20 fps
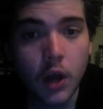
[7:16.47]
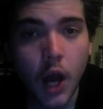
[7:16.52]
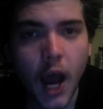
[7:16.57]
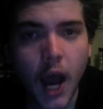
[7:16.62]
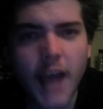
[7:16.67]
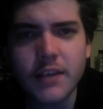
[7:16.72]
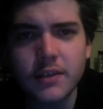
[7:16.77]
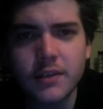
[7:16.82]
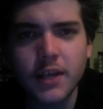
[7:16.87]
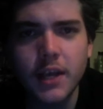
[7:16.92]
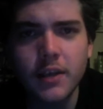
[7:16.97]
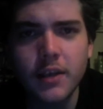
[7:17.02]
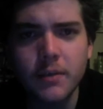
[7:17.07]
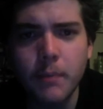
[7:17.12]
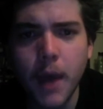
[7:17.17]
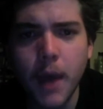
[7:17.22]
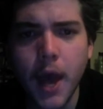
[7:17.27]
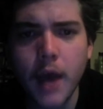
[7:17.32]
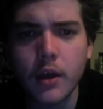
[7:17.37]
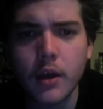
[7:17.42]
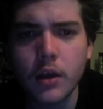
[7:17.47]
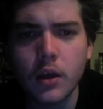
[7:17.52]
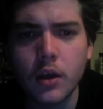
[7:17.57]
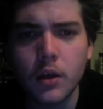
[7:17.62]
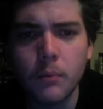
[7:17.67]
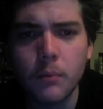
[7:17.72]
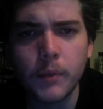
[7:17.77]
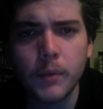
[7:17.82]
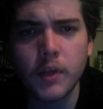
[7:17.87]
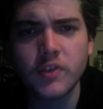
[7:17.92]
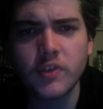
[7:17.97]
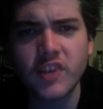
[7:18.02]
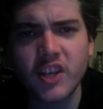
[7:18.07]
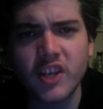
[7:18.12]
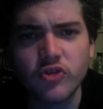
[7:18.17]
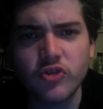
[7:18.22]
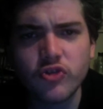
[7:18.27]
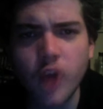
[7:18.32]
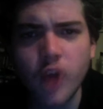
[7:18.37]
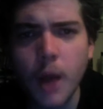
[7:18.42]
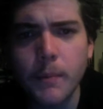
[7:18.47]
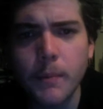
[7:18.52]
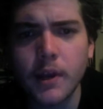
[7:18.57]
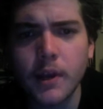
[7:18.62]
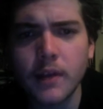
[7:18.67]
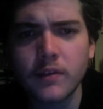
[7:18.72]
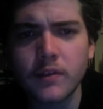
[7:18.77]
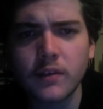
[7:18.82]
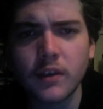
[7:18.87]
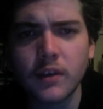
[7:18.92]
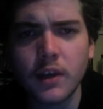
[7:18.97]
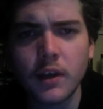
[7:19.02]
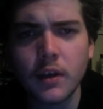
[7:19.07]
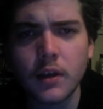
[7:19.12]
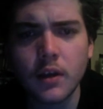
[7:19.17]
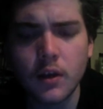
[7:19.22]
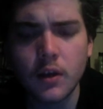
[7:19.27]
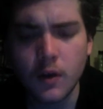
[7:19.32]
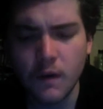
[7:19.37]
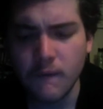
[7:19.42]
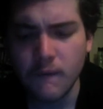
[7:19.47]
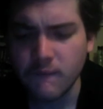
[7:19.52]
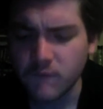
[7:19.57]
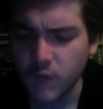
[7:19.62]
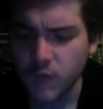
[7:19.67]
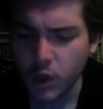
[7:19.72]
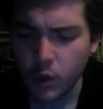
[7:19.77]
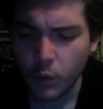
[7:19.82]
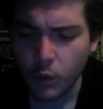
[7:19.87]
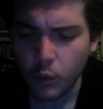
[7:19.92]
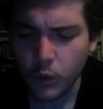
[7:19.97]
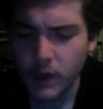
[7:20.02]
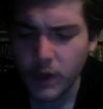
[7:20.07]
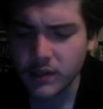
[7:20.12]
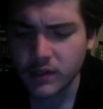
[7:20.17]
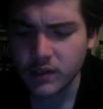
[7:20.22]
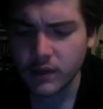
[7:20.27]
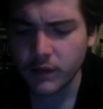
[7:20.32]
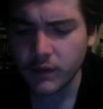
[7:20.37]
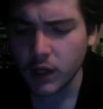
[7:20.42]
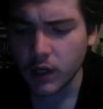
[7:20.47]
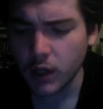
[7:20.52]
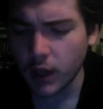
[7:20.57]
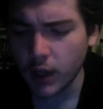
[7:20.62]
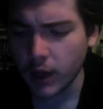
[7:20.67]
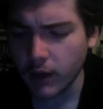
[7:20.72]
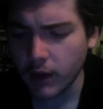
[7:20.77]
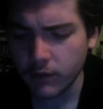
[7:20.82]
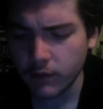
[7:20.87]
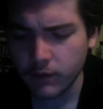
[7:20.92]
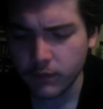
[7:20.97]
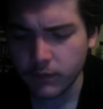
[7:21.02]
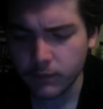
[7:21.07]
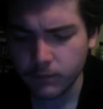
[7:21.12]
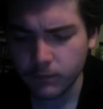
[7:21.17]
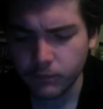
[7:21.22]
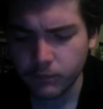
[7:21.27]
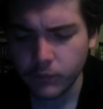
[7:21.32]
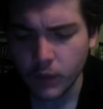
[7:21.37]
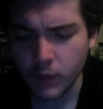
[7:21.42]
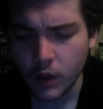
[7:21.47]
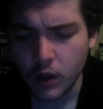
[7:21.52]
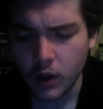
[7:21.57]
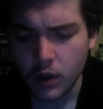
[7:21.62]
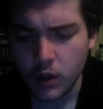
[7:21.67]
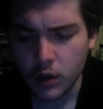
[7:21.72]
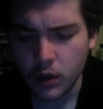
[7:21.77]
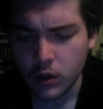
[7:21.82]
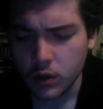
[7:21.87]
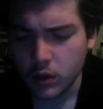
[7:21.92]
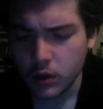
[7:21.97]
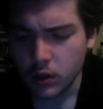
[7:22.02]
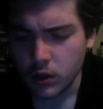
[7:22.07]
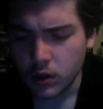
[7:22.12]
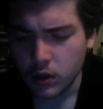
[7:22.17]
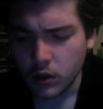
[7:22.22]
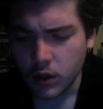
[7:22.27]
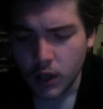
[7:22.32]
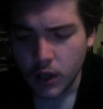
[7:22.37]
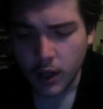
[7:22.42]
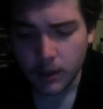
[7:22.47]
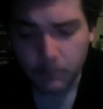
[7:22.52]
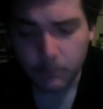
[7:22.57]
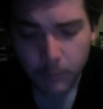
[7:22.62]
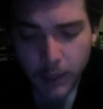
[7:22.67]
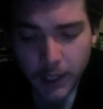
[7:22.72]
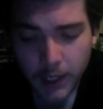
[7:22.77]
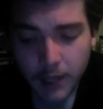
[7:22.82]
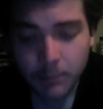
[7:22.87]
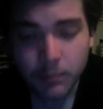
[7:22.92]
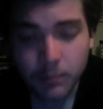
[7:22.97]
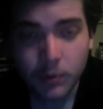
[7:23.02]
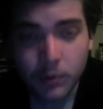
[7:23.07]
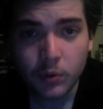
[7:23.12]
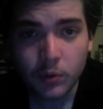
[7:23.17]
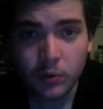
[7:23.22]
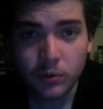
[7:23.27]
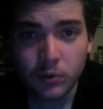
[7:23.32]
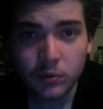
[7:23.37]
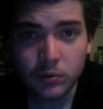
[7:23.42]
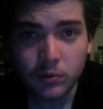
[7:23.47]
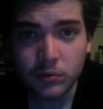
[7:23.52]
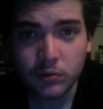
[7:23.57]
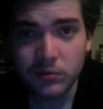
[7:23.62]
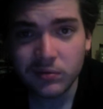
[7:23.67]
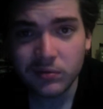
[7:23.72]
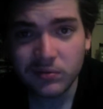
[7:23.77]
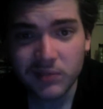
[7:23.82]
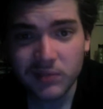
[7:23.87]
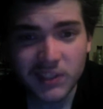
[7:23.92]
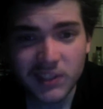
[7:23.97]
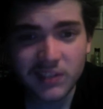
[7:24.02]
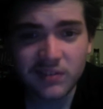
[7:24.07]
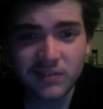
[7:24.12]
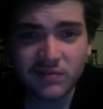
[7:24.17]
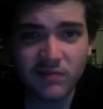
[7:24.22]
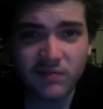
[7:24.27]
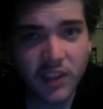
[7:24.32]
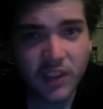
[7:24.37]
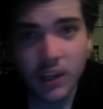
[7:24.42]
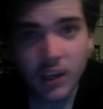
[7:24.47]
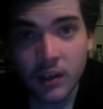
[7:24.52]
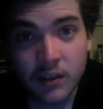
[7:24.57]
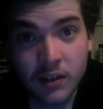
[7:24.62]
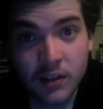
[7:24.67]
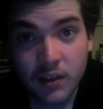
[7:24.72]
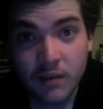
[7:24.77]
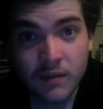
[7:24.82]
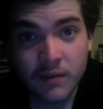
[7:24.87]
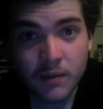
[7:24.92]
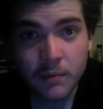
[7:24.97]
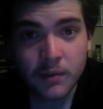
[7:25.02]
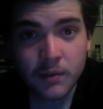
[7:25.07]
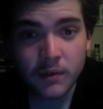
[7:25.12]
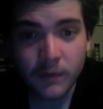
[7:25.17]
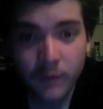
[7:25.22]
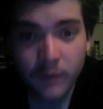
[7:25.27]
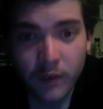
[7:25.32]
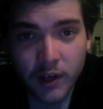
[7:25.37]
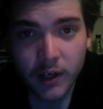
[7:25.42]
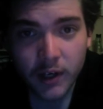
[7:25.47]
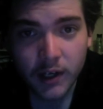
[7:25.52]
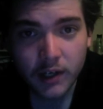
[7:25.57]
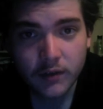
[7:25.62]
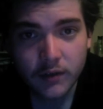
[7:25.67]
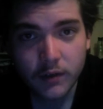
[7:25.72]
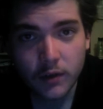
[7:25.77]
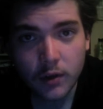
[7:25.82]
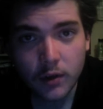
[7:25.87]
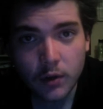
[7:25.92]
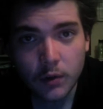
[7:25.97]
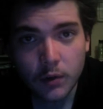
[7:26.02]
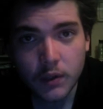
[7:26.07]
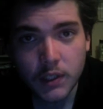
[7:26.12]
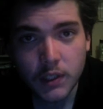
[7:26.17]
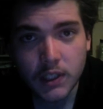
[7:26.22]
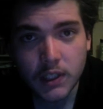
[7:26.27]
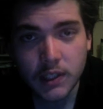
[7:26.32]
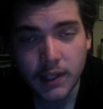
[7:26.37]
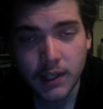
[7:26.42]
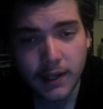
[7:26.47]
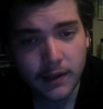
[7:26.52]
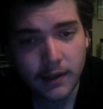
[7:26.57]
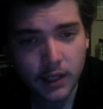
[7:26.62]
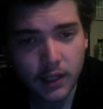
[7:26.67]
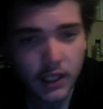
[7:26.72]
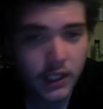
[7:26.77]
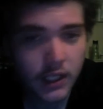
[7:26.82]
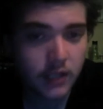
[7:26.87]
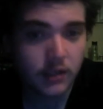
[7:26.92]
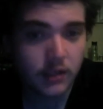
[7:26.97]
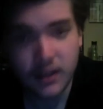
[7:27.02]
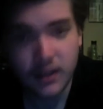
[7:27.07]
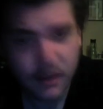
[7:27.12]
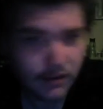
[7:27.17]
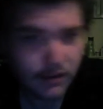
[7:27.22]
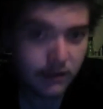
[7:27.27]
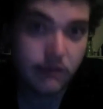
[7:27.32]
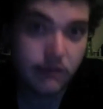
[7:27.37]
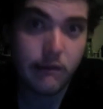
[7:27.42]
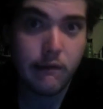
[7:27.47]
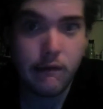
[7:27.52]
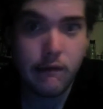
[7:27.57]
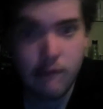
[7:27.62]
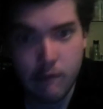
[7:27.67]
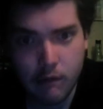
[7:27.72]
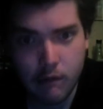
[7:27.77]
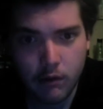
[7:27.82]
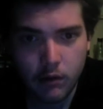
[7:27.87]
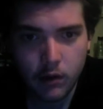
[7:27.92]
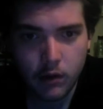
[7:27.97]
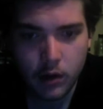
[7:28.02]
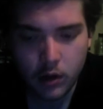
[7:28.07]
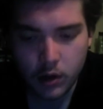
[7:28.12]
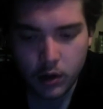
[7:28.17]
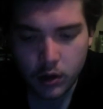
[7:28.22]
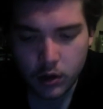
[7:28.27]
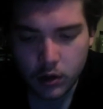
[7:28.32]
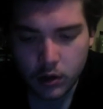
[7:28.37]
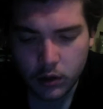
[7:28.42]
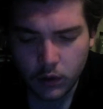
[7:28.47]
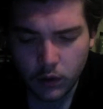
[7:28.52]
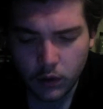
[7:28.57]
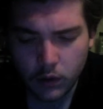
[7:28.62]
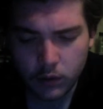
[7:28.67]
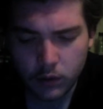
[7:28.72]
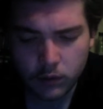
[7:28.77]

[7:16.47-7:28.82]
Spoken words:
I say it's bad because it can traumatize a kid for the rest of their life. And people would think of them as a freak because they're always just like, or